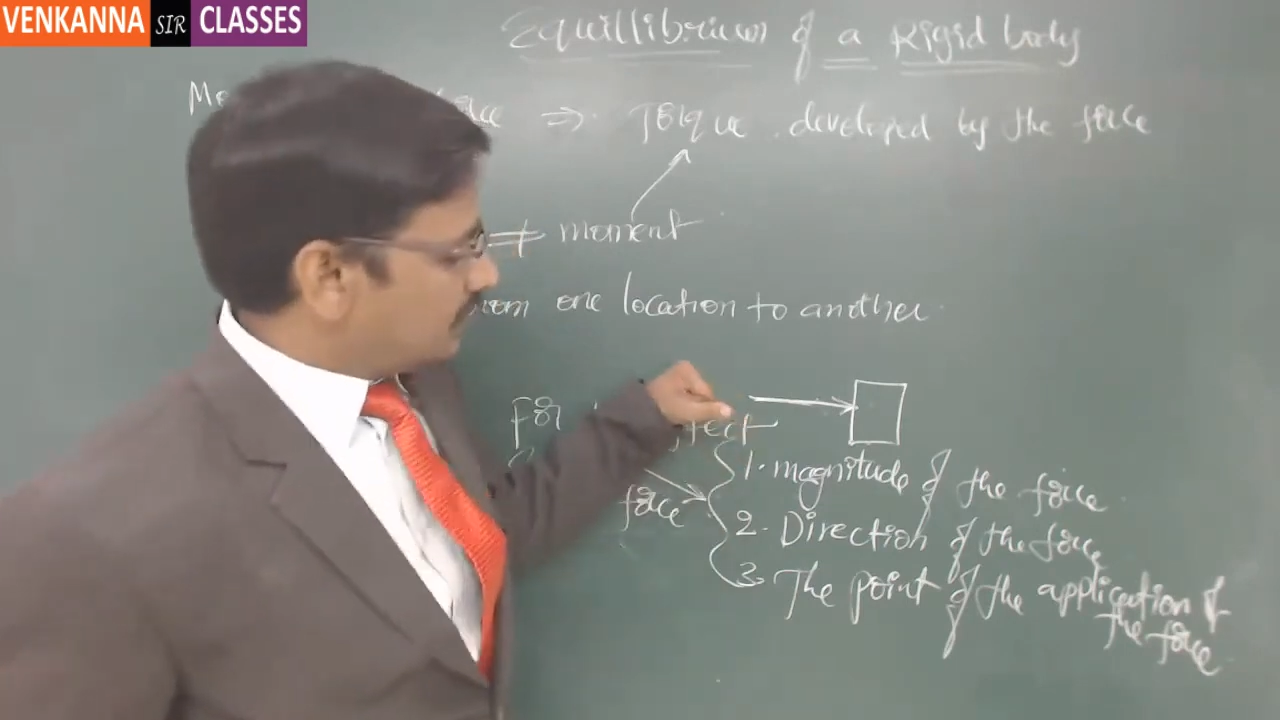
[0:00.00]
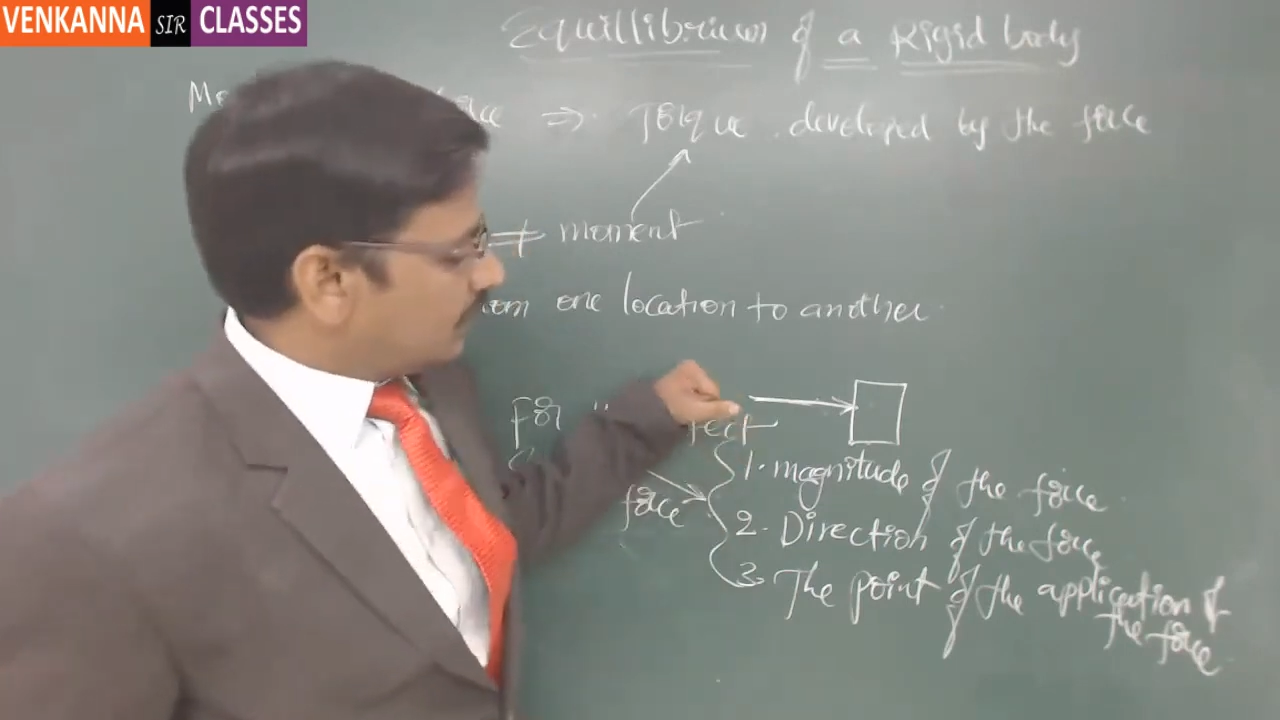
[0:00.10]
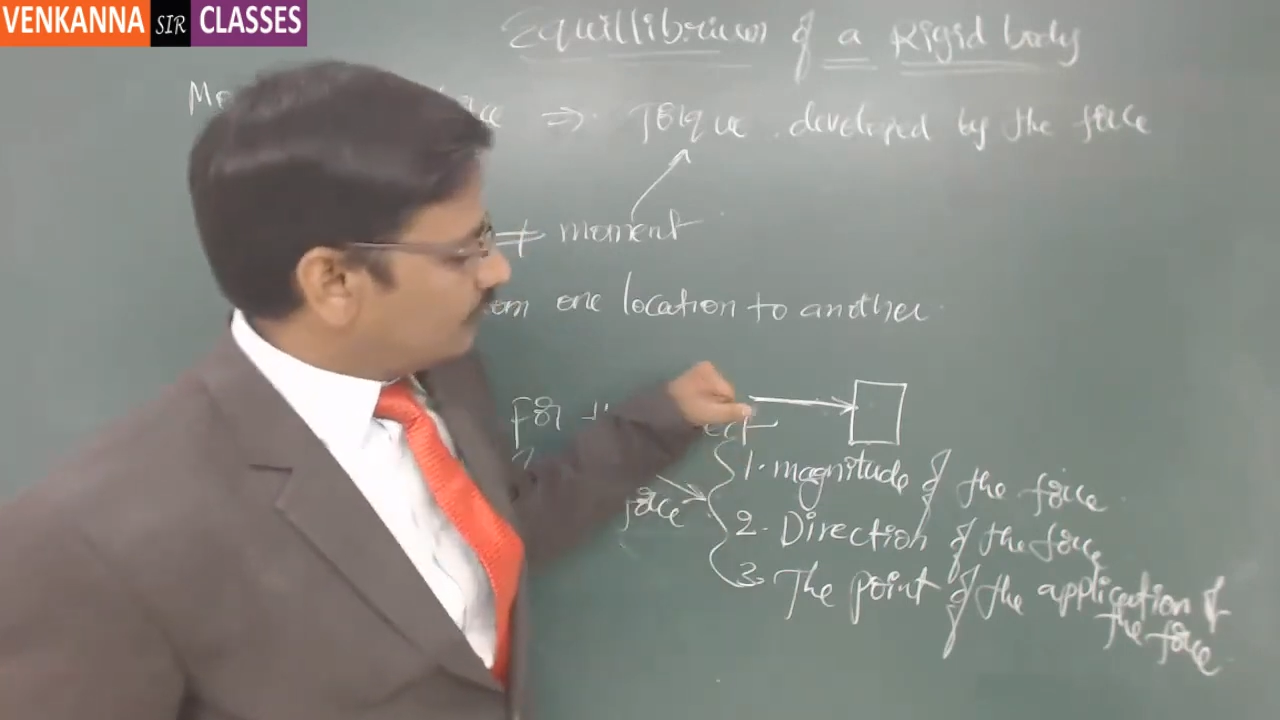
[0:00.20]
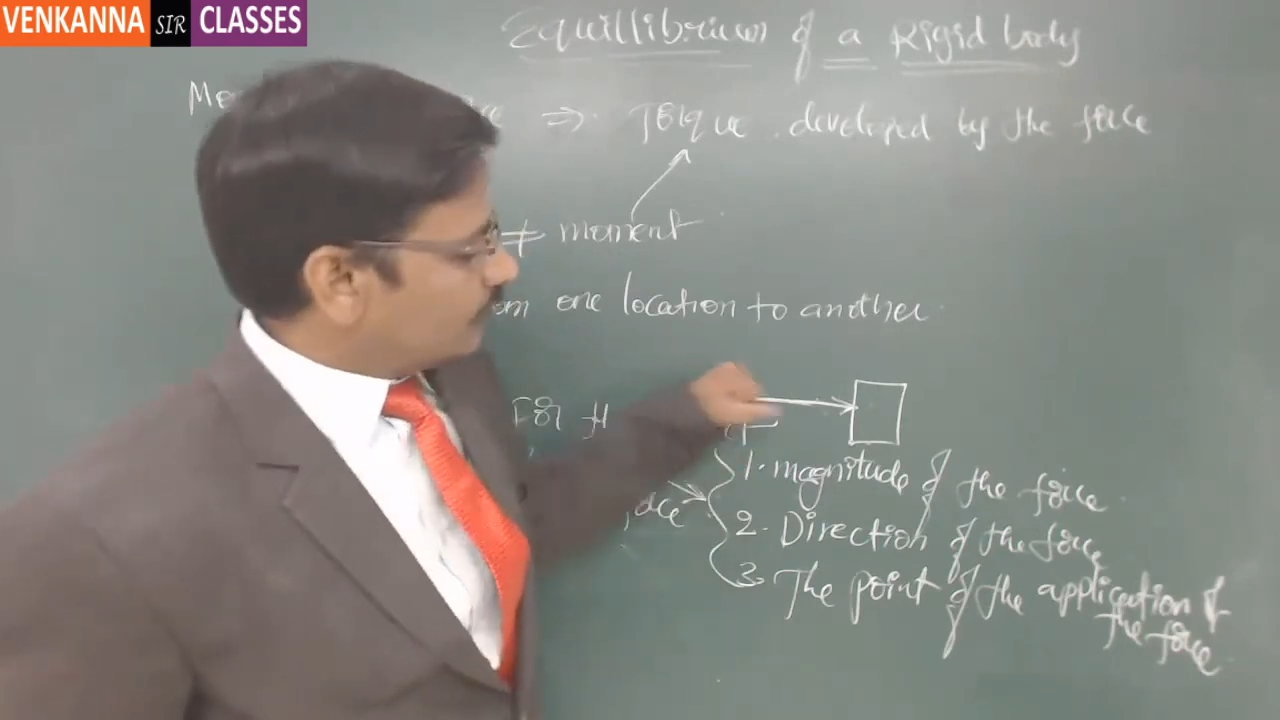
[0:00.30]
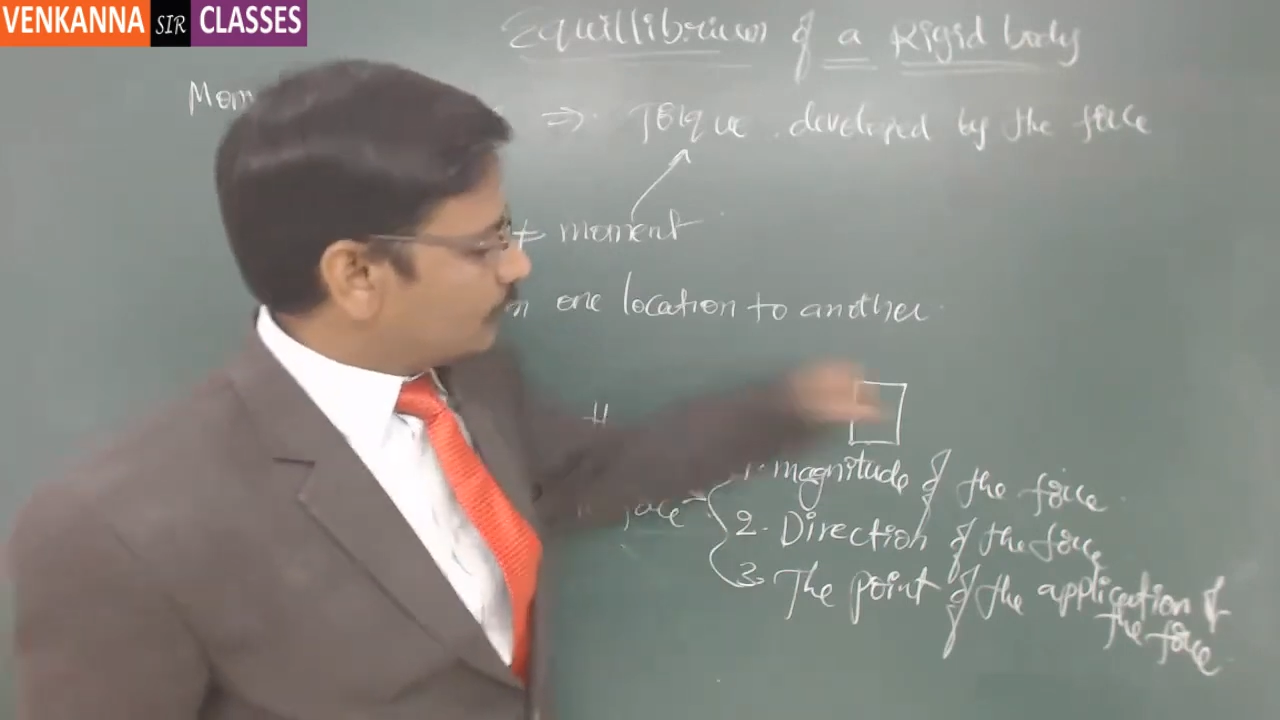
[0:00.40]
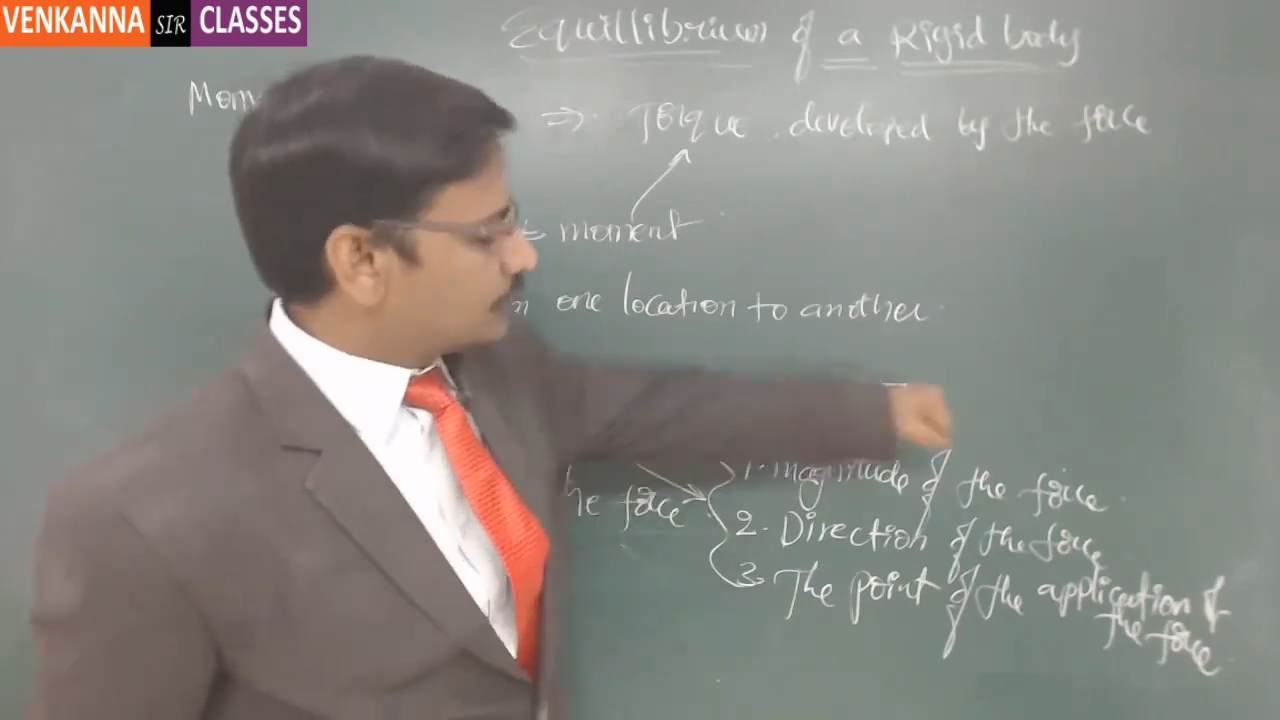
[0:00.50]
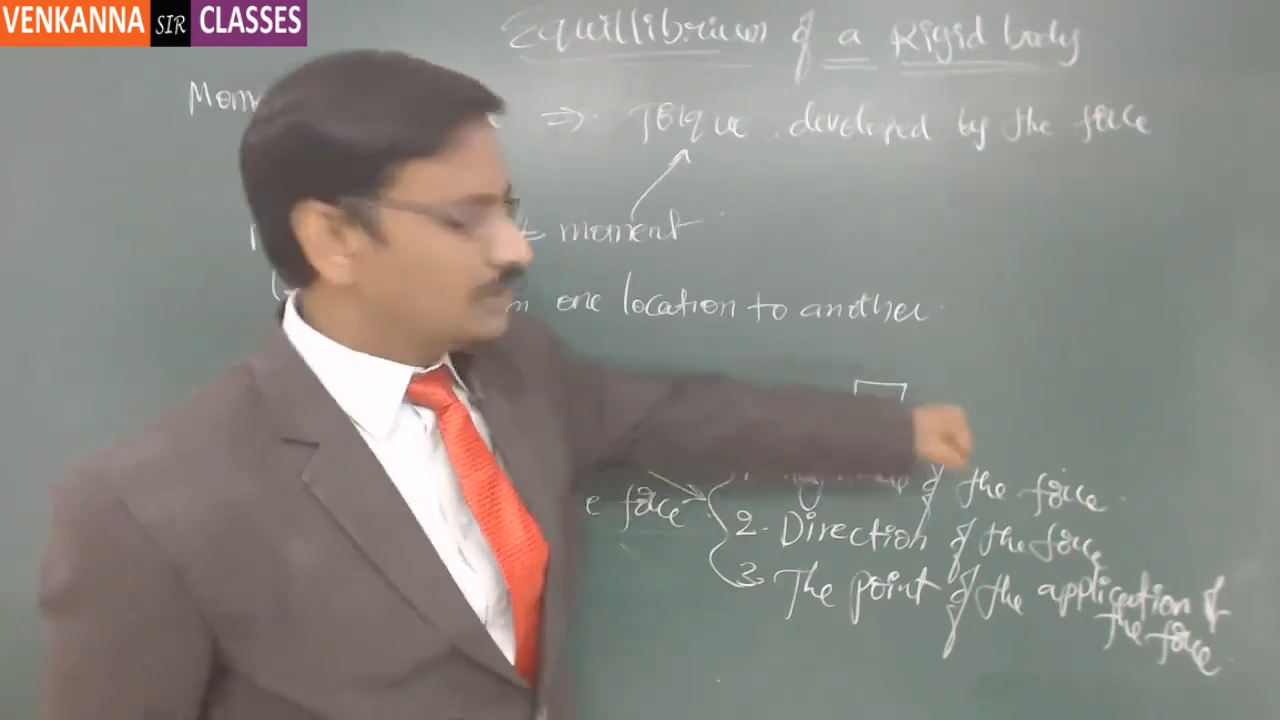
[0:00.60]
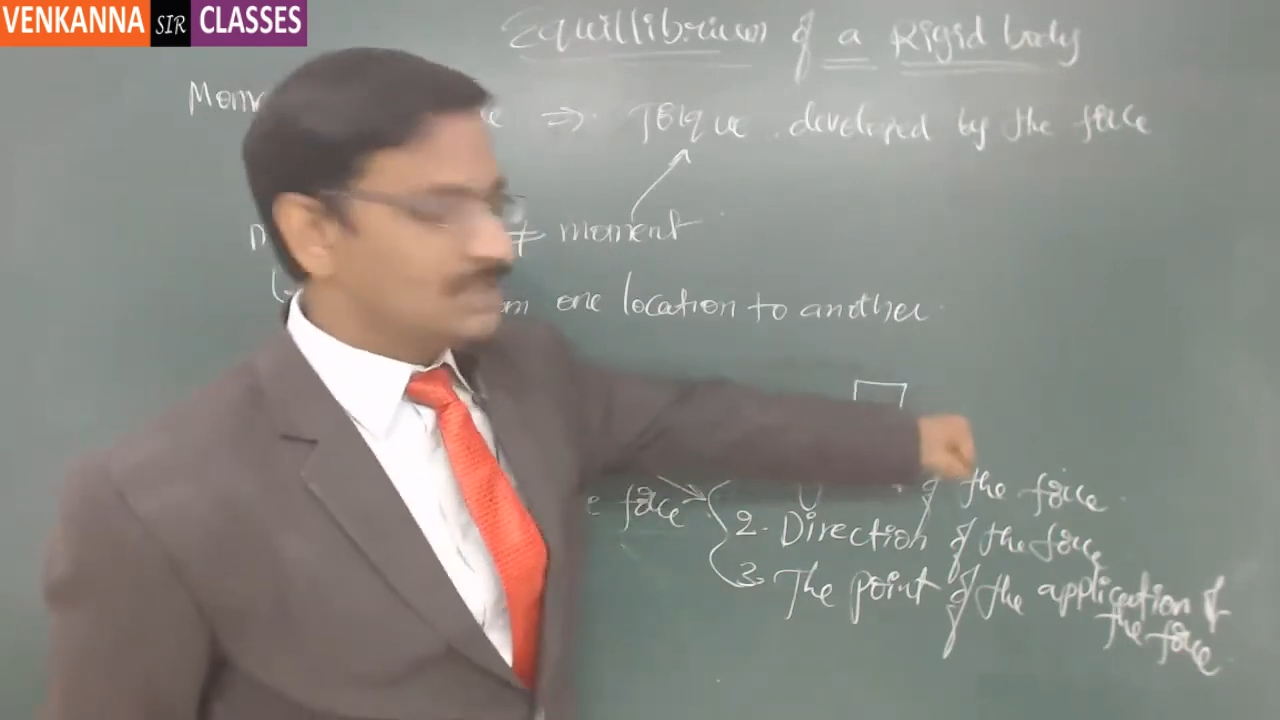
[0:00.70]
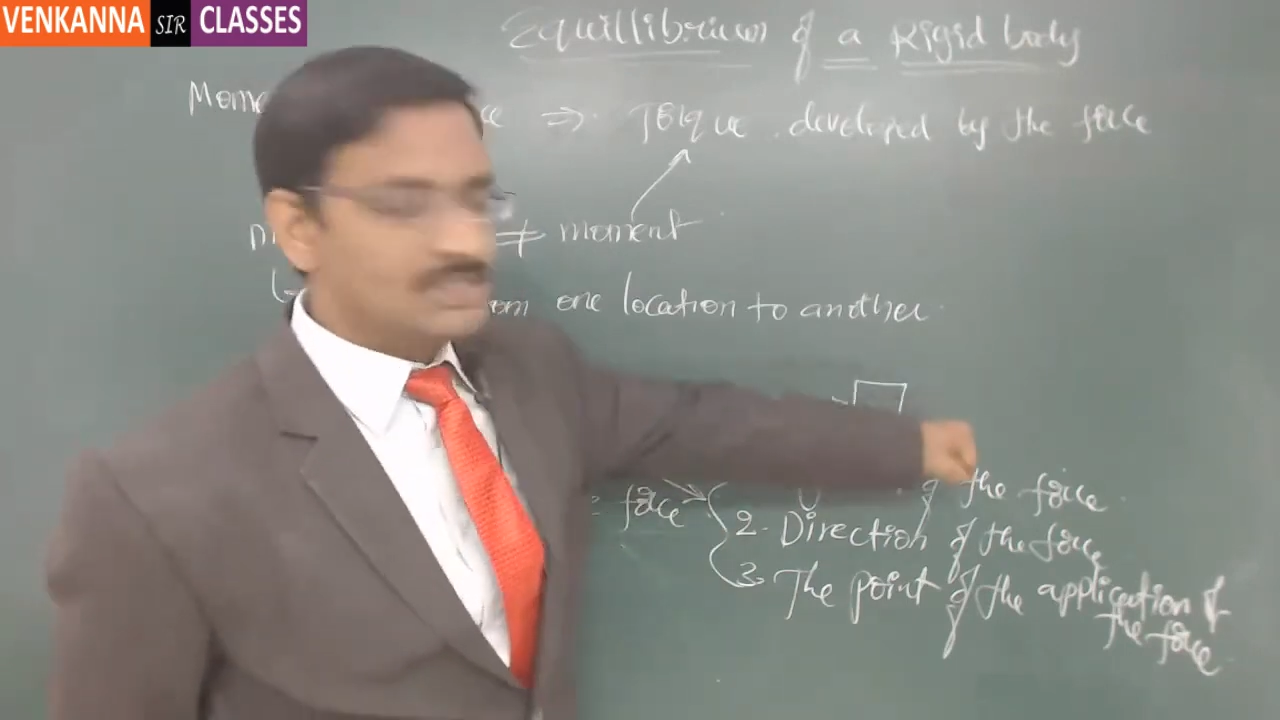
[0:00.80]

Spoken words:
if you push in